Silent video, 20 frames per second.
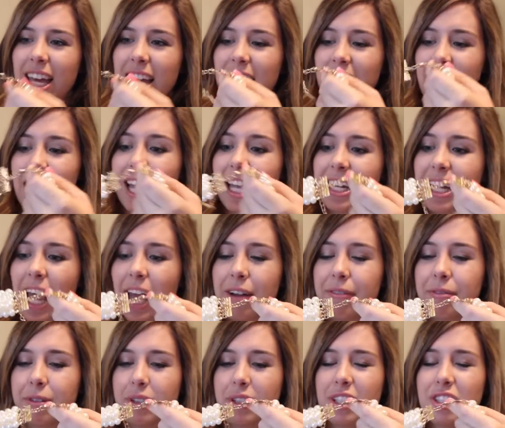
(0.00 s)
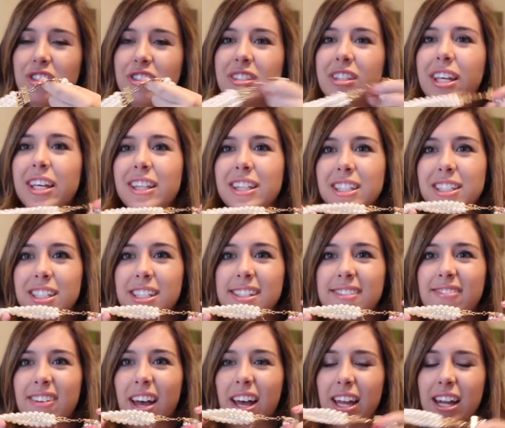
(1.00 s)
and I really just think this
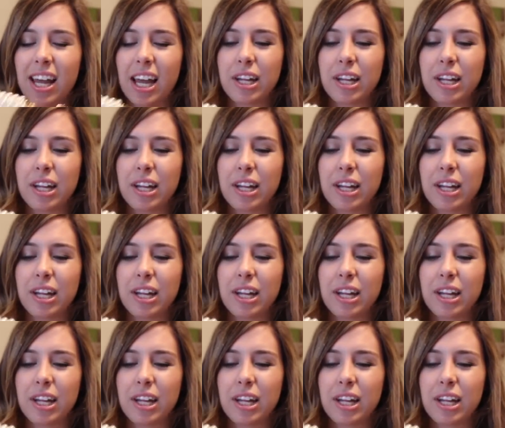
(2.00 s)
is fun.